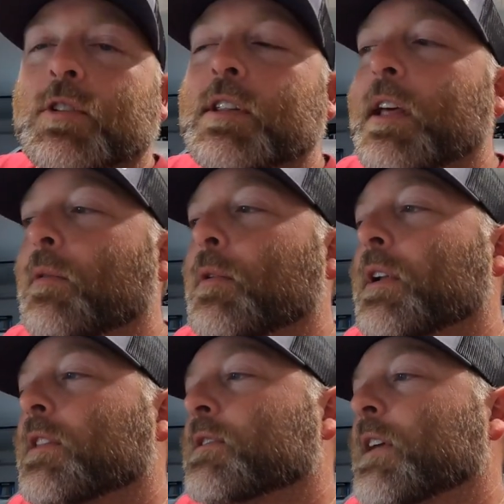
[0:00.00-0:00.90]
I did that one
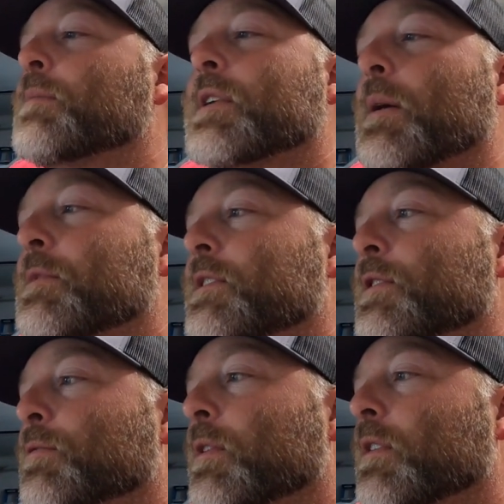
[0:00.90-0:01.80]
at the same time as
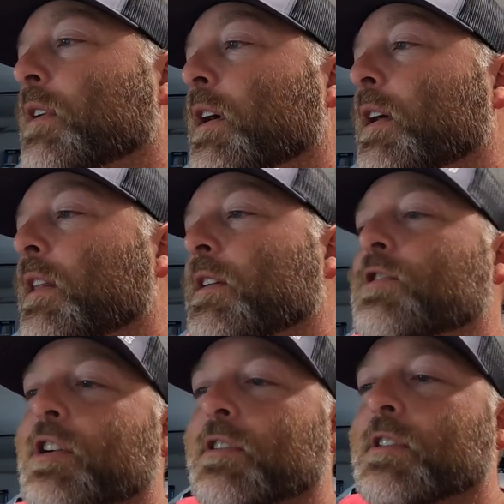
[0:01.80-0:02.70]
this one. They
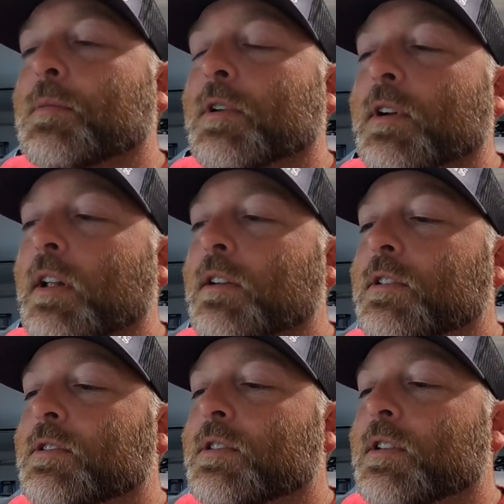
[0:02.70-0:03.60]
shared similar
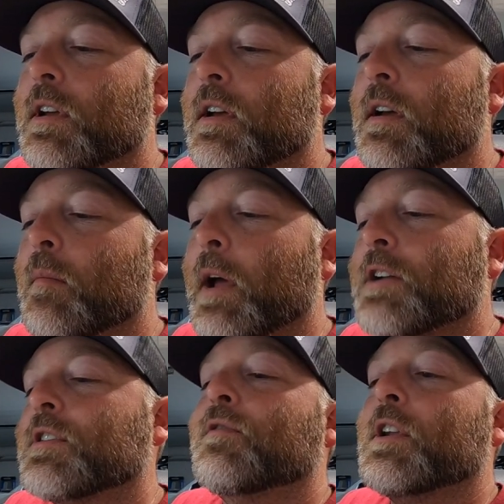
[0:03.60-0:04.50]
colors. I
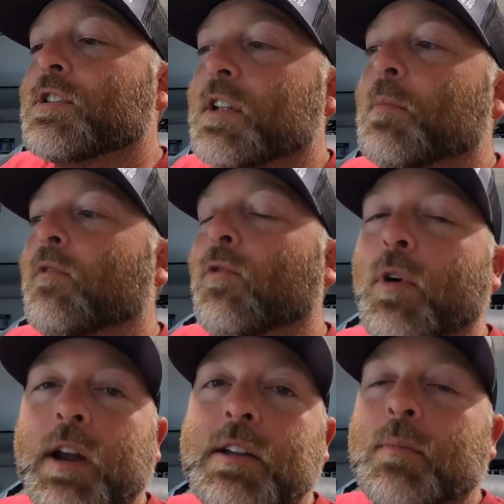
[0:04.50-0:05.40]
actually finished it
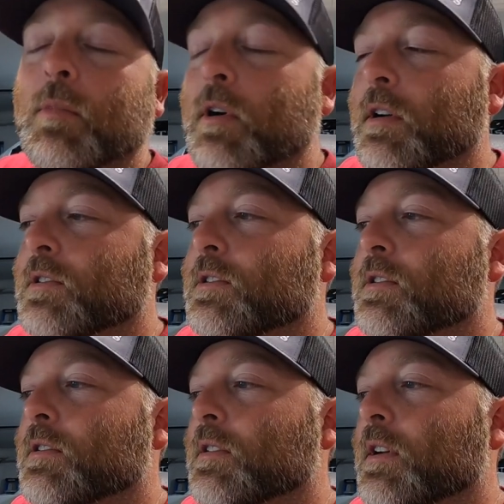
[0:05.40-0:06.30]
before I did Mark's.
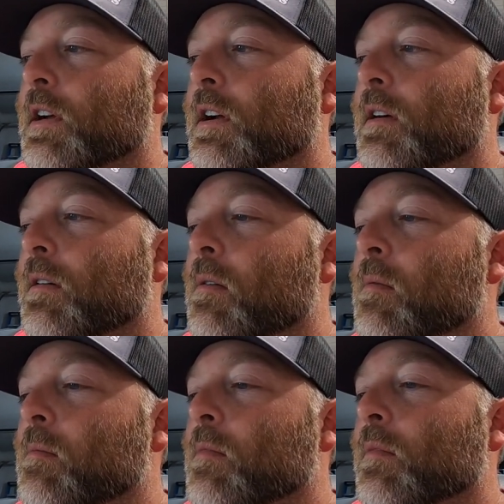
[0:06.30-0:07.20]
I
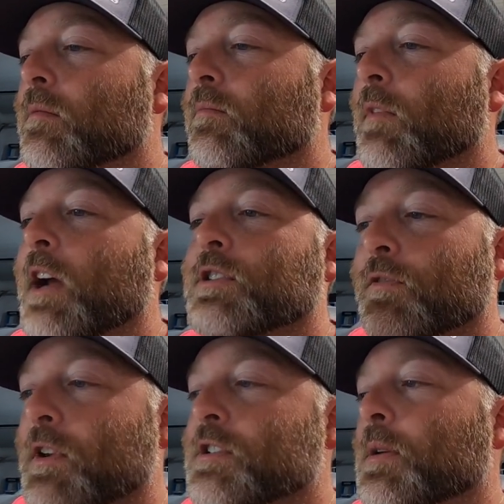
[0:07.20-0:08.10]
actually
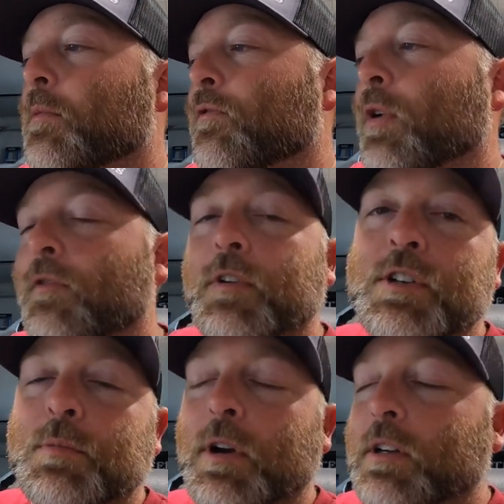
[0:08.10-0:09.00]
finished it before I
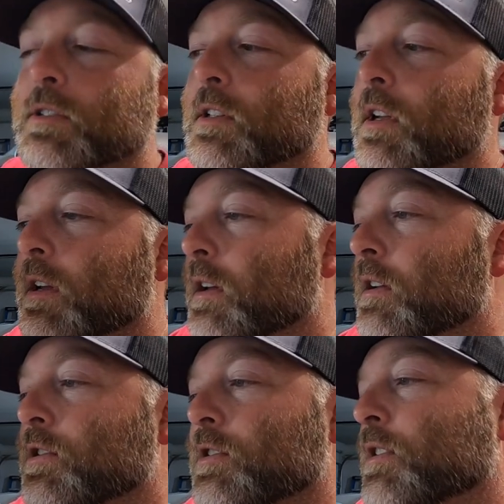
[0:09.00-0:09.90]
finished Mark's,
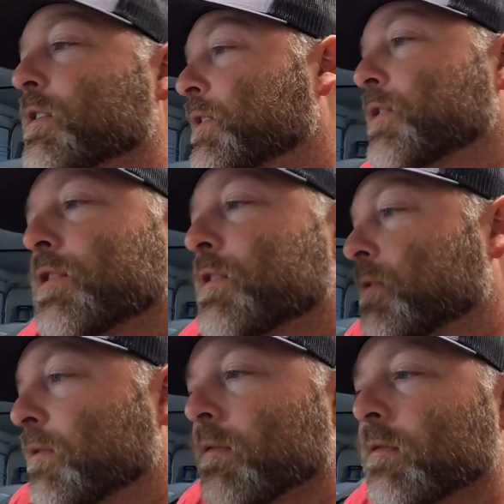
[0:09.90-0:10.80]
just because it just
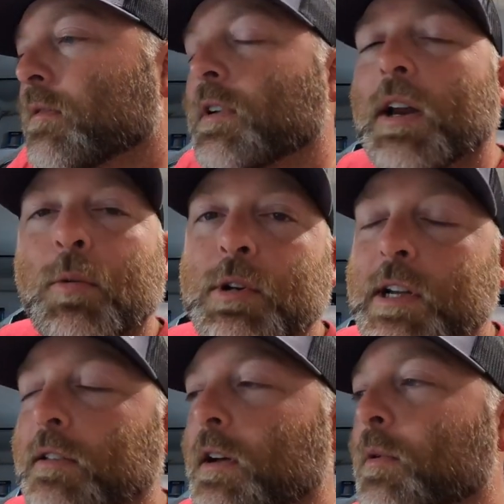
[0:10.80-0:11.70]
kind of worked
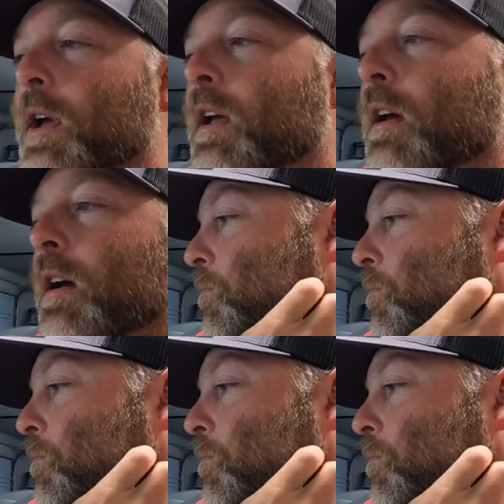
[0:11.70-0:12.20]
out that way.